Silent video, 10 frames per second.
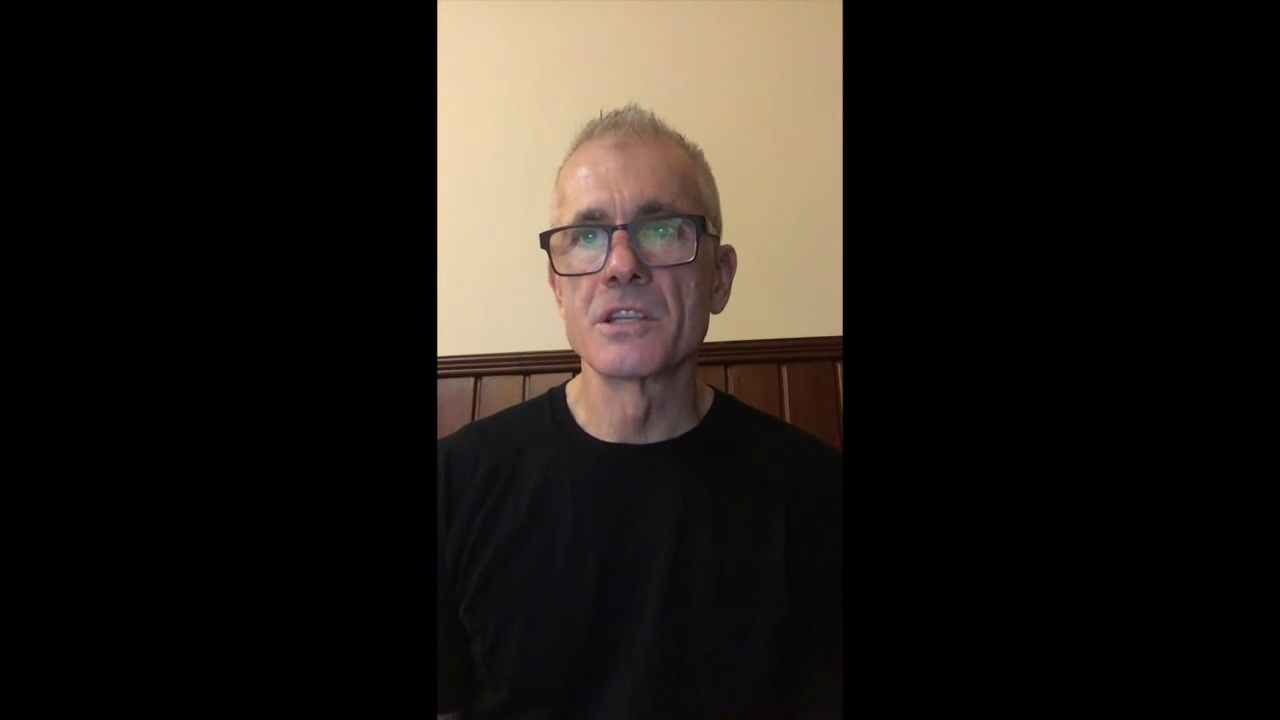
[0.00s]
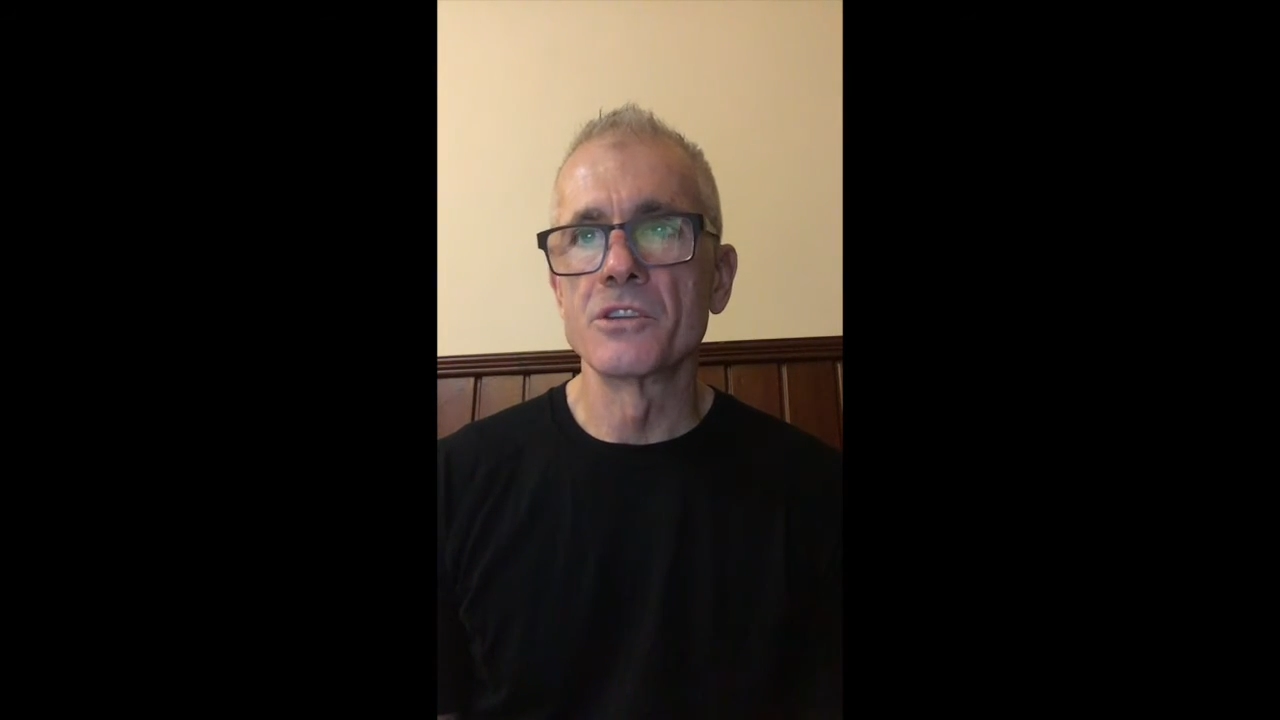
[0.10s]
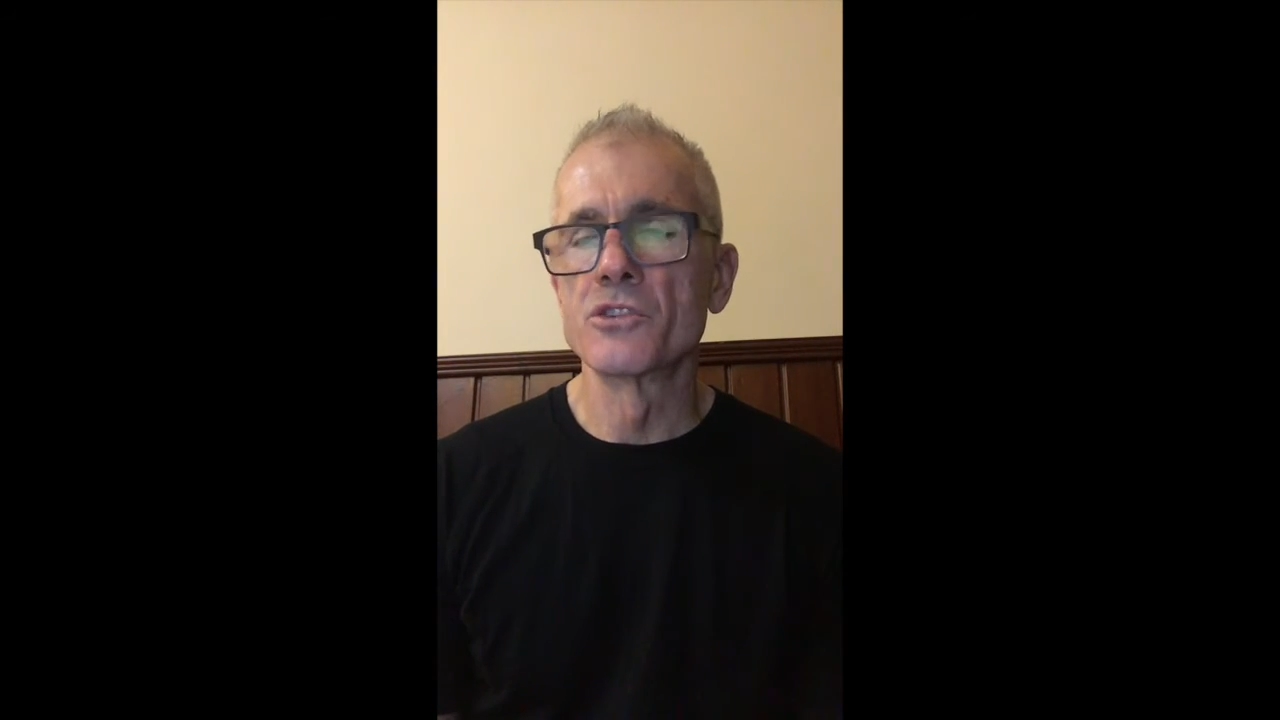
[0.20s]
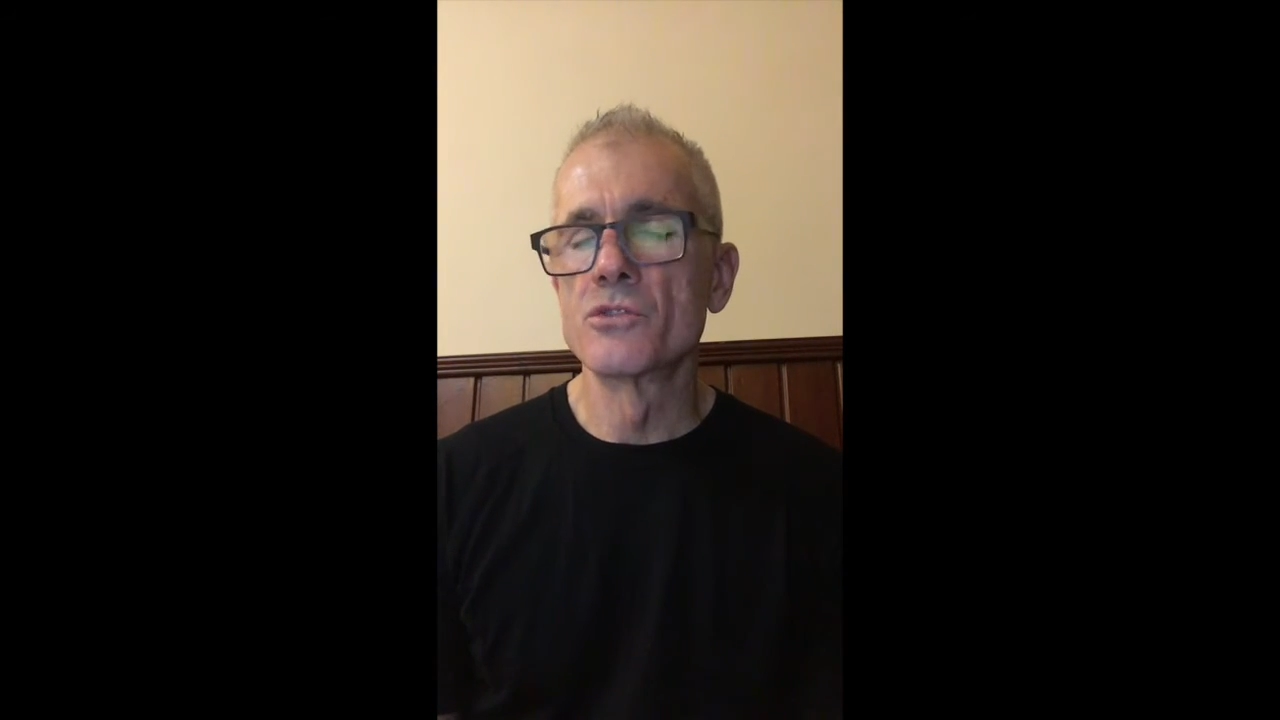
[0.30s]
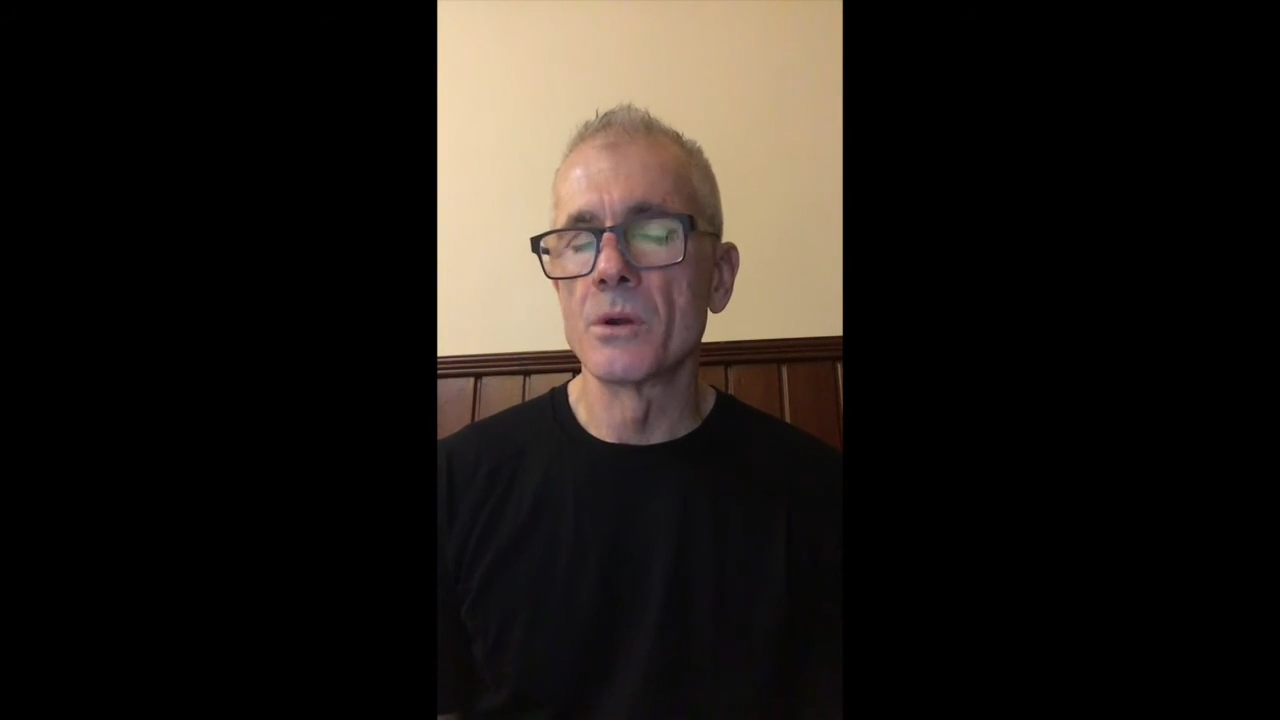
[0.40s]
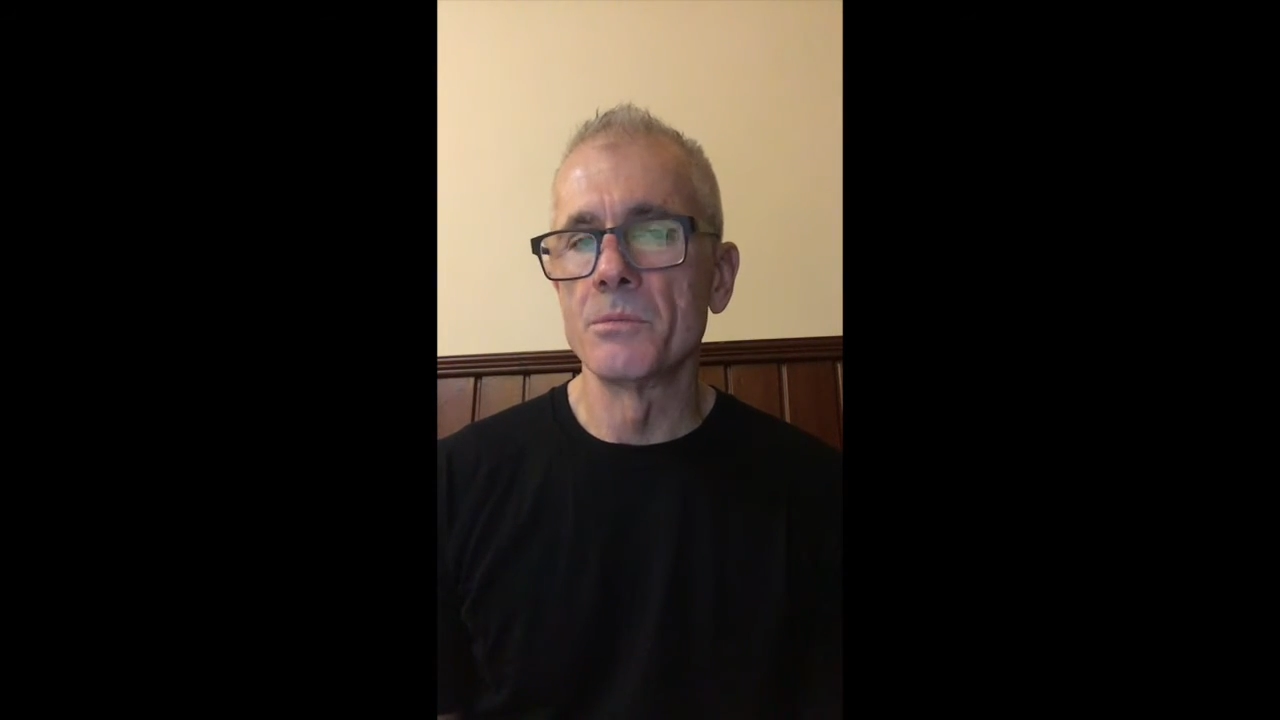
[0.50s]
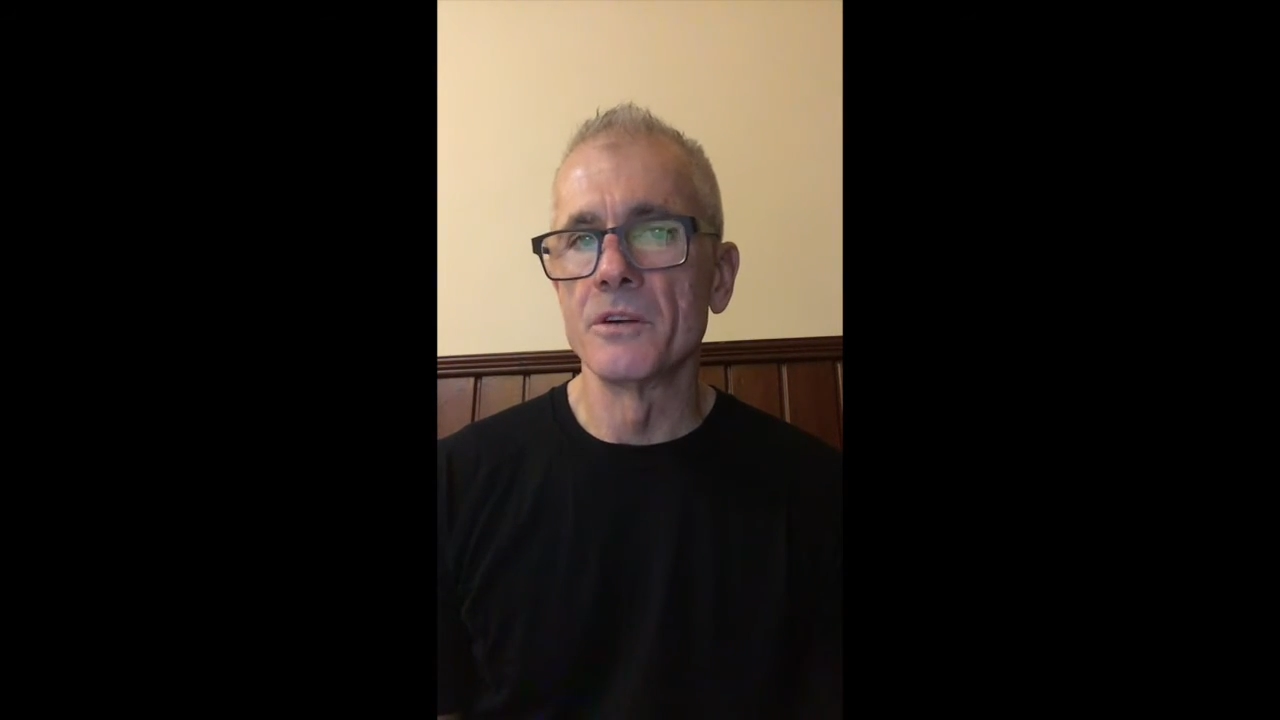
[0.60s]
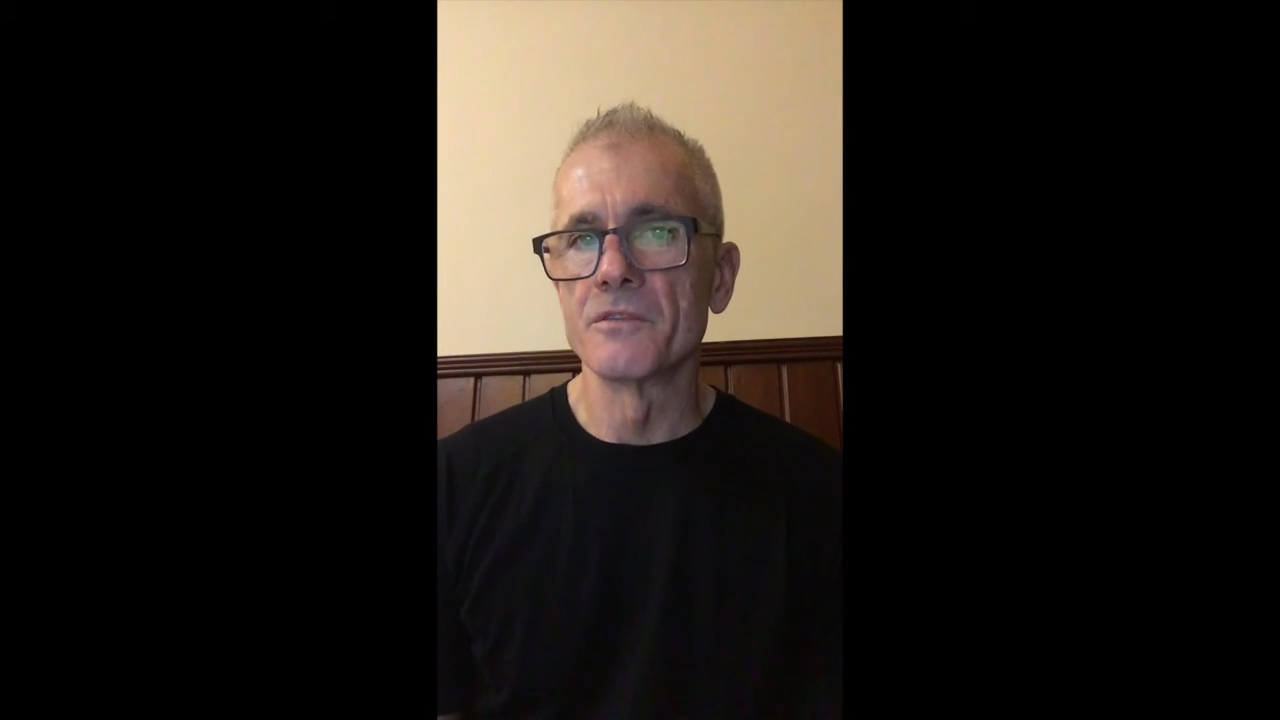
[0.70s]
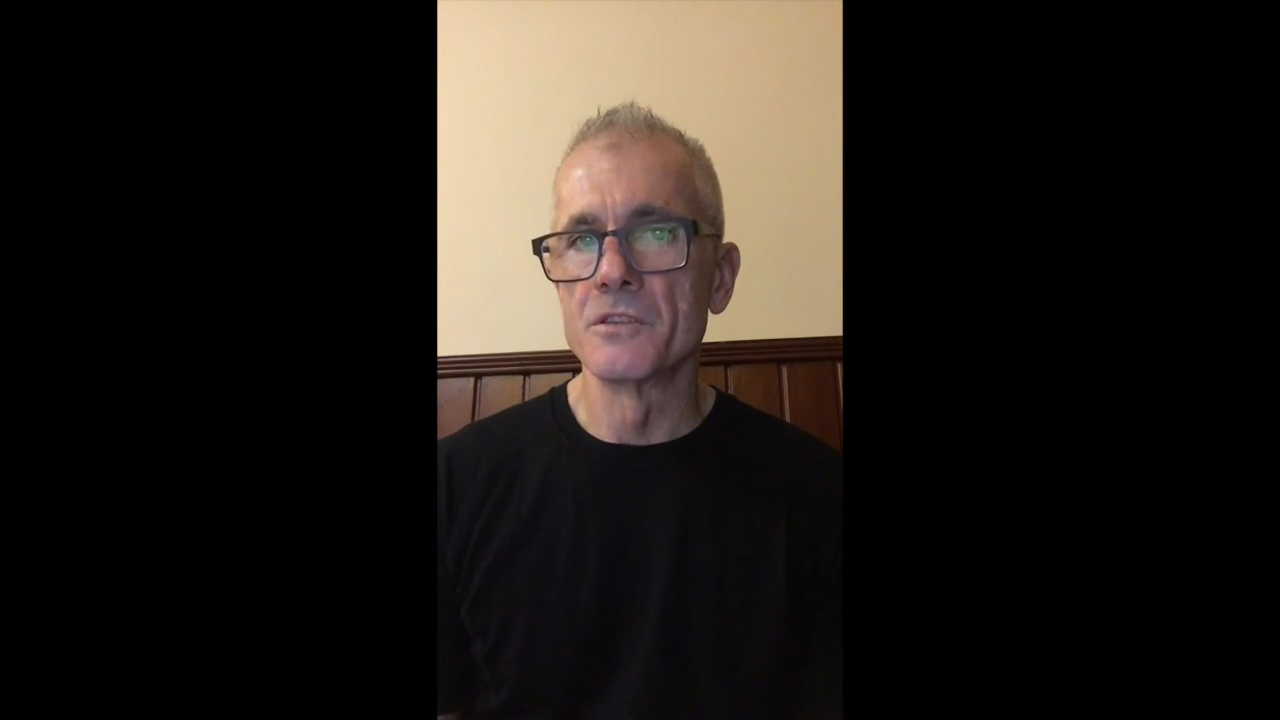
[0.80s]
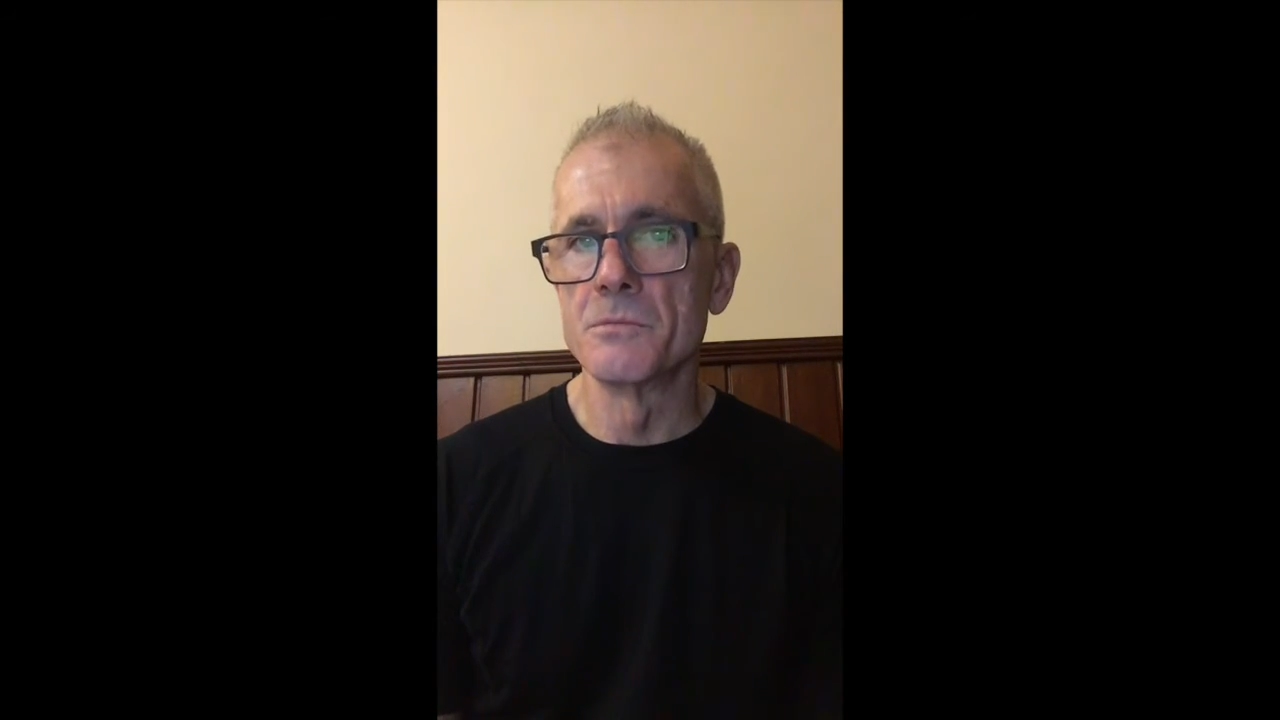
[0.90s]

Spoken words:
tend to drop off in